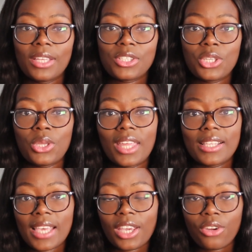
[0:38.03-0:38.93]
into their
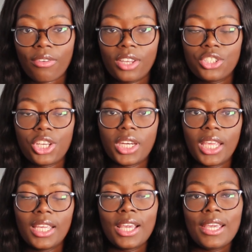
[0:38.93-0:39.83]
tech career
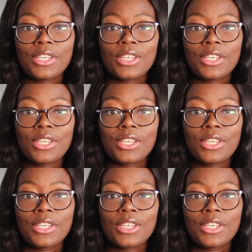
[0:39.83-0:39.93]
journey.